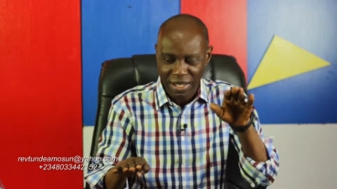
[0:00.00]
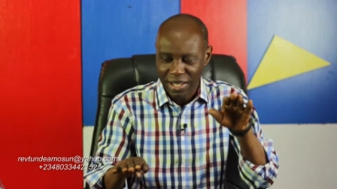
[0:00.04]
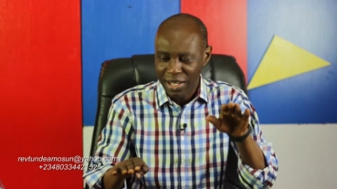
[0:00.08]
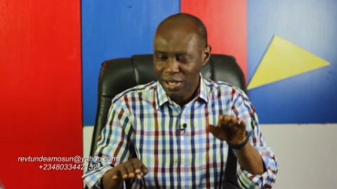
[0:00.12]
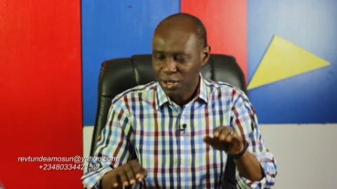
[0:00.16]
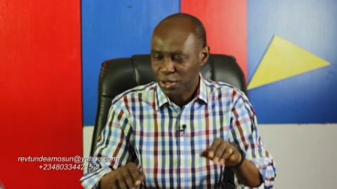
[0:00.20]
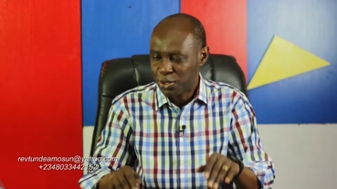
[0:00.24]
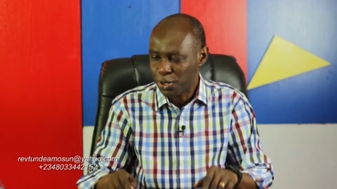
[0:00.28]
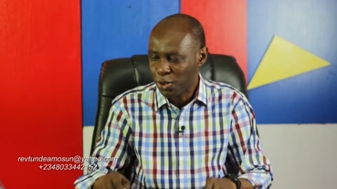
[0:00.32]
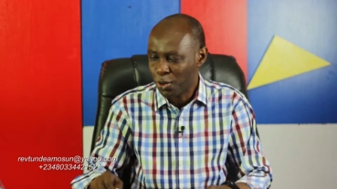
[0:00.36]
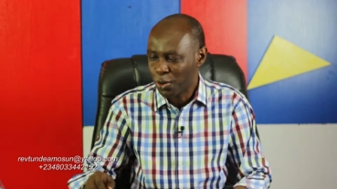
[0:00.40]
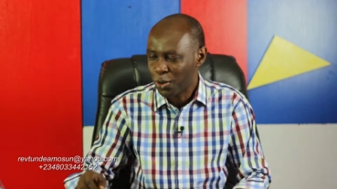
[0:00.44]

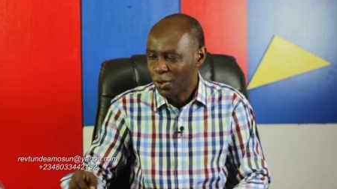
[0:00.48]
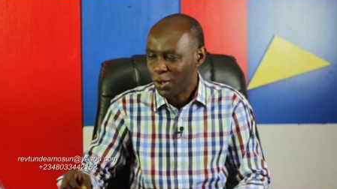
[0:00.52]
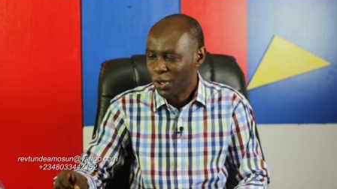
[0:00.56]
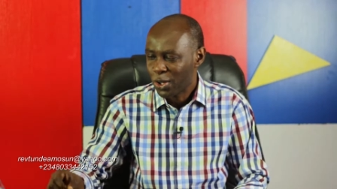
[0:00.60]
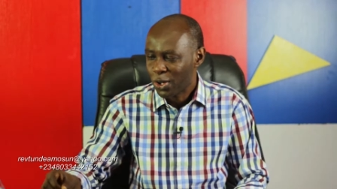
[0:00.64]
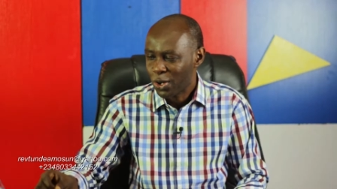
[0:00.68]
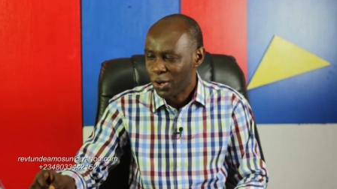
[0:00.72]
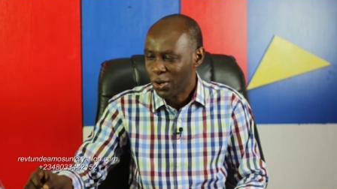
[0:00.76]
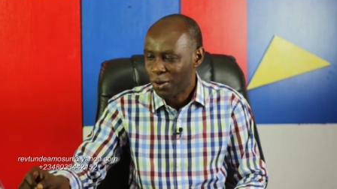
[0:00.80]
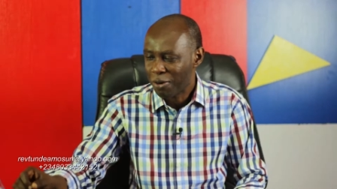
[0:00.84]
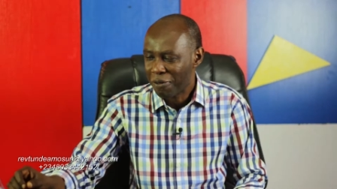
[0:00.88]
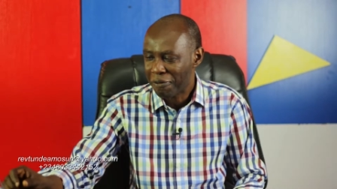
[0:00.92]
So
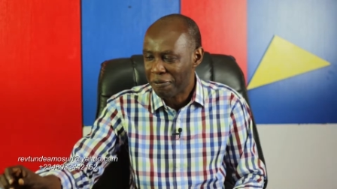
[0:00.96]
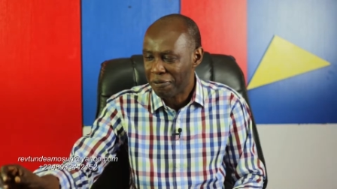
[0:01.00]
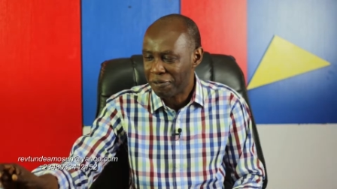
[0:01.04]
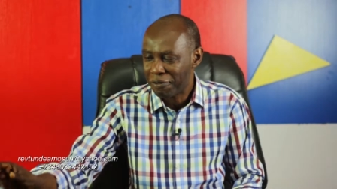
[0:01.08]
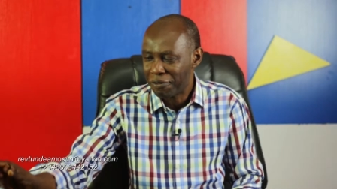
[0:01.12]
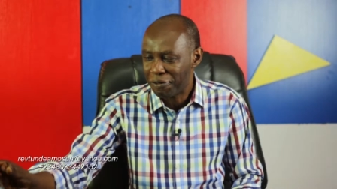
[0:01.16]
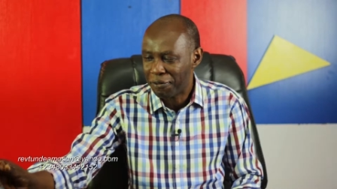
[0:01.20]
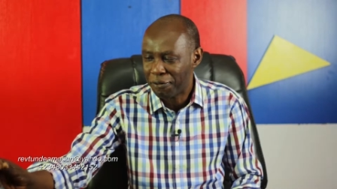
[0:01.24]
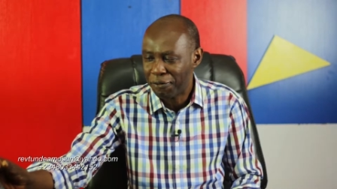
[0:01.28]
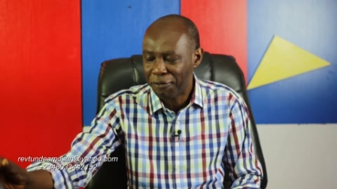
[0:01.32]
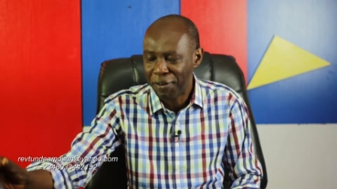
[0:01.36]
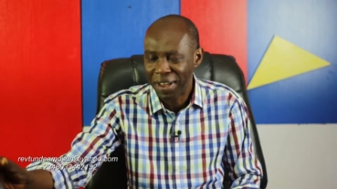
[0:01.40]

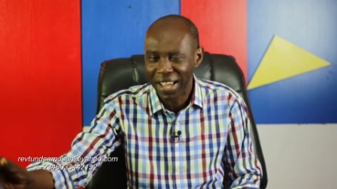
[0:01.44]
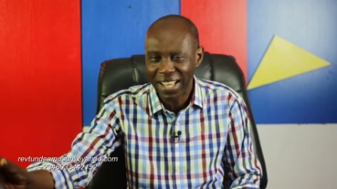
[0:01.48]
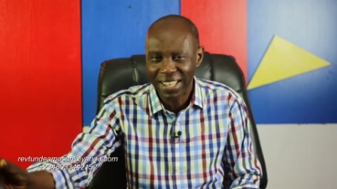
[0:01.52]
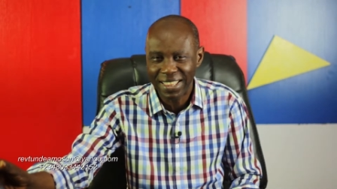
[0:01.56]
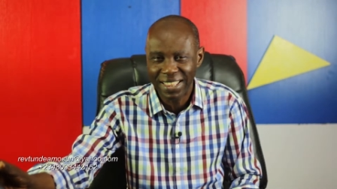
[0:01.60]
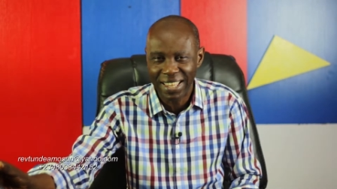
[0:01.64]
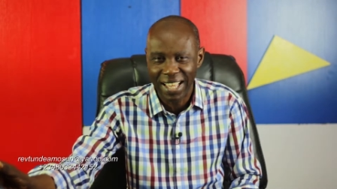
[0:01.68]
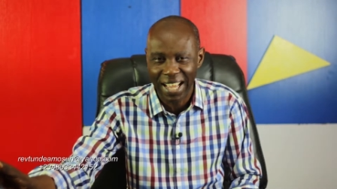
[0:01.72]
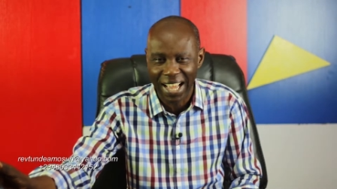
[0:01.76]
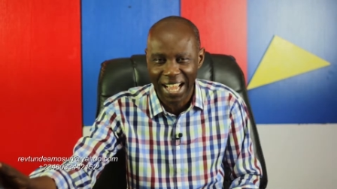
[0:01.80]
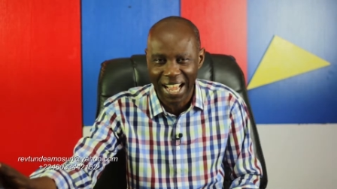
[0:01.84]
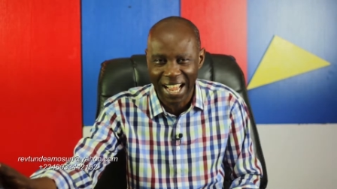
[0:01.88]
faith
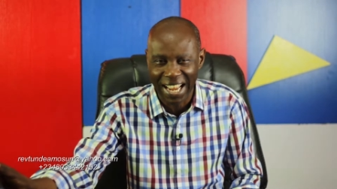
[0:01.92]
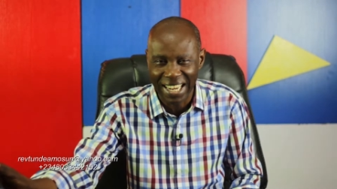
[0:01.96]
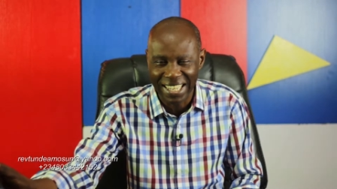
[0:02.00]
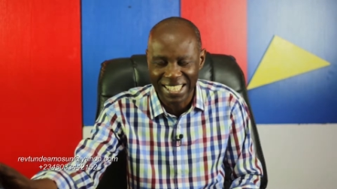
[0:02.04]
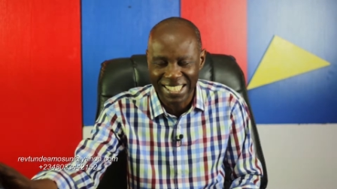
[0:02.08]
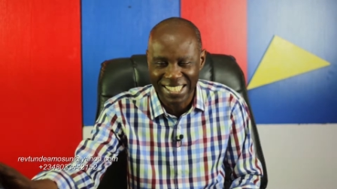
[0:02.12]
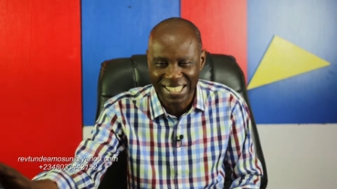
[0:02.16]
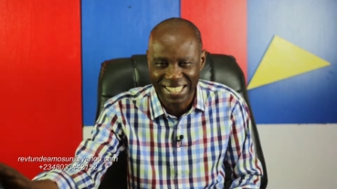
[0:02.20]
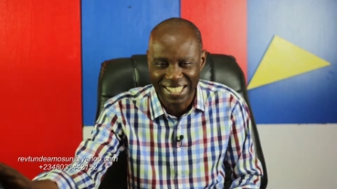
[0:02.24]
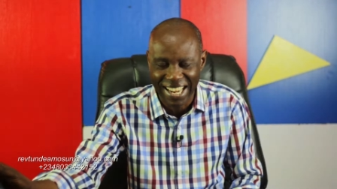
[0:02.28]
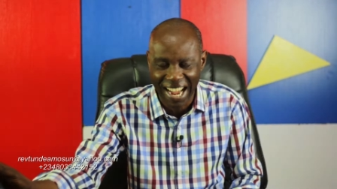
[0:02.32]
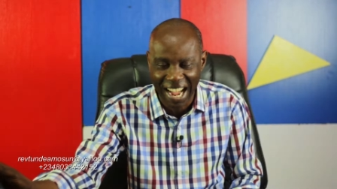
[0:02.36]

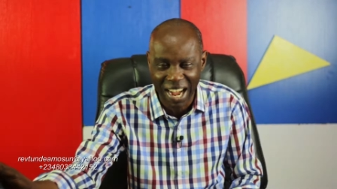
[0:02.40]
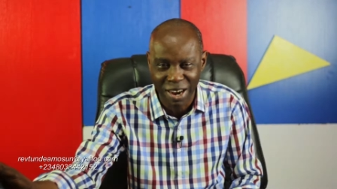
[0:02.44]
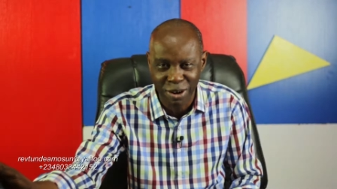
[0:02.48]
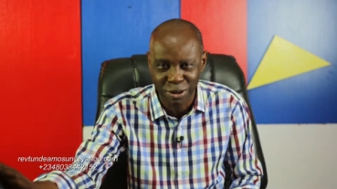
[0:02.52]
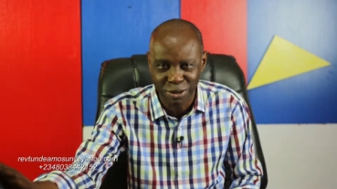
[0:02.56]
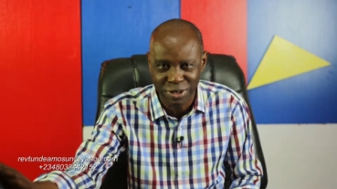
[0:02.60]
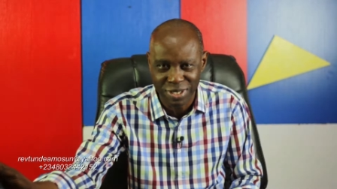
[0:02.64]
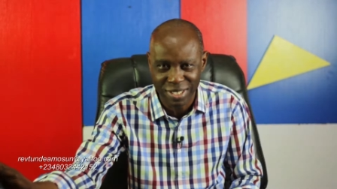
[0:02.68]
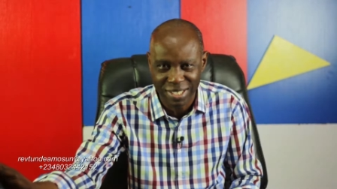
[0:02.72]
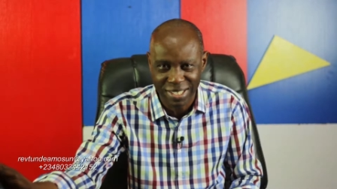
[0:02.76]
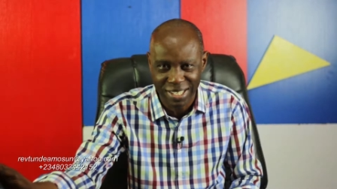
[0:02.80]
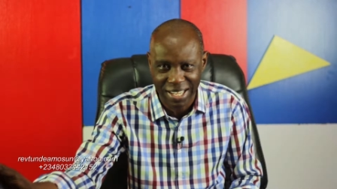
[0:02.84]
and
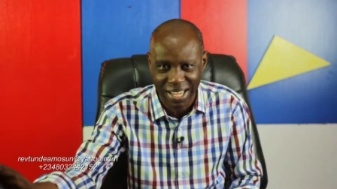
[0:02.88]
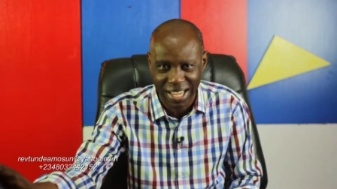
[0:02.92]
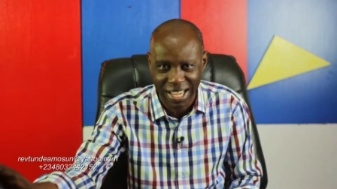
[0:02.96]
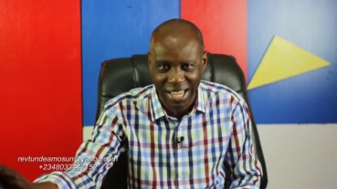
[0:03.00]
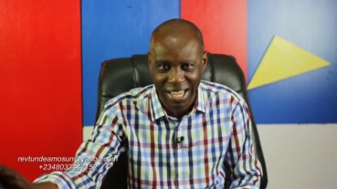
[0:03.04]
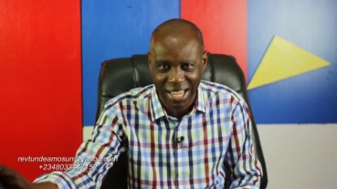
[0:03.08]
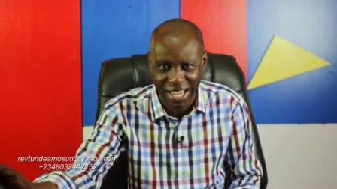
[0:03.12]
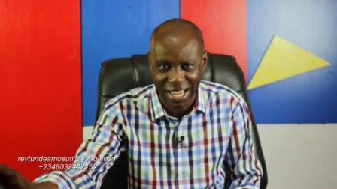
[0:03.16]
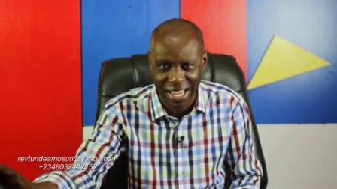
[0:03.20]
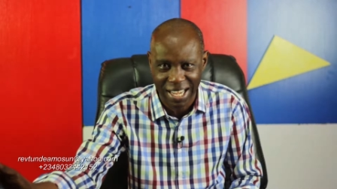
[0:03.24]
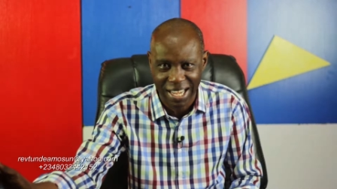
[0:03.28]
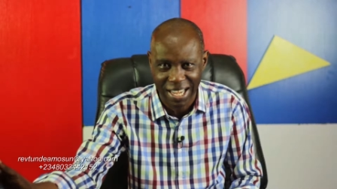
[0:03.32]
doubt
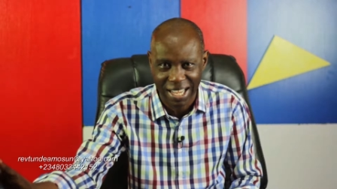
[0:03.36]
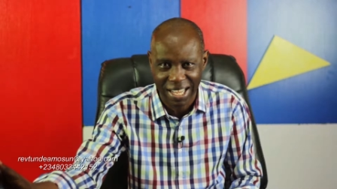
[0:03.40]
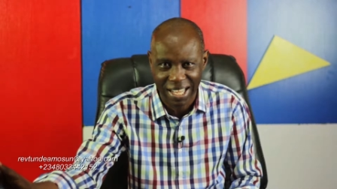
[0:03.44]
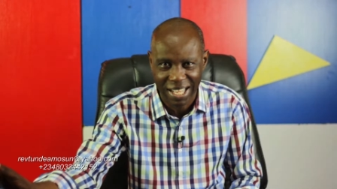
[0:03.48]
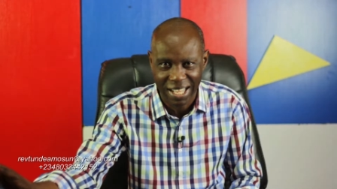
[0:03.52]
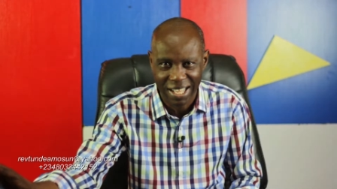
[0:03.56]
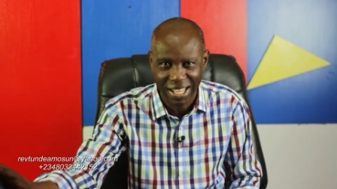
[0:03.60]
are